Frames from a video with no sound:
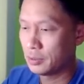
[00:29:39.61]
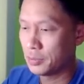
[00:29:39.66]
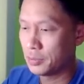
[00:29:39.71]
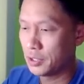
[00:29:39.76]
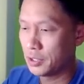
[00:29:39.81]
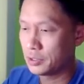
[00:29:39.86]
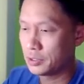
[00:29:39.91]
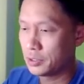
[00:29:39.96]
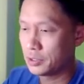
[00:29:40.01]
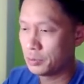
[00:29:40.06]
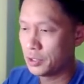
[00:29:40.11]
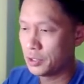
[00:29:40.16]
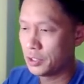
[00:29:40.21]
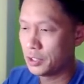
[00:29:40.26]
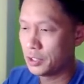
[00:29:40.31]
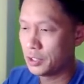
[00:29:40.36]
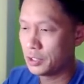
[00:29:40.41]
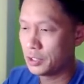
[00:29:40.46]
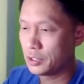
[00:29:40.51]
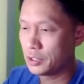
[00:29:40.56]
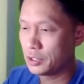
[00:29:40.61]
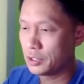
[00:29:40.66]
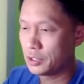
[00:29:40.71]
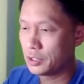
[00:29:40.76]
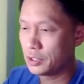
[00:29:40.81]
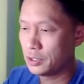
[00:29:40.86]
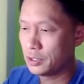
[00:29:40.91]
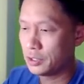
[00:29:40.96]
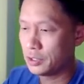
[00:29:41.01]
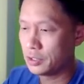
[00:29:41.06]
but we need it
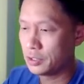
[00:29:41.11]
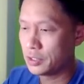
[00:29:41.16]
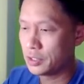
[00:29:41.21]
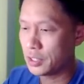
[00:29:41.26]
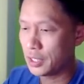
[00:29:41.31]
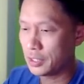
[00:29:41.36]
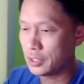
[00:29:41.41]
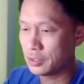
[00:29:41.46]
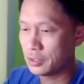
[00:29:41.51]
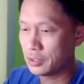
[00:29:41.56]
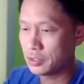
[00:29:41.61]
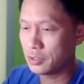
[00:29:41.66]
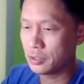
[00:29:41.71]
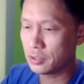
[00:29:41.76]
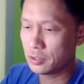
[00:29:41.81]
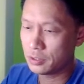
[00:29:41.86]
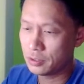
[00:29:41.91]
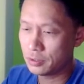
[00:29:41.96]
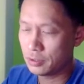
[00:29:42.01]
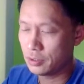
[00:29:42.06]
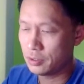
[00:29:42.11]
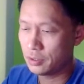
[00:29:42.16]
in seconds,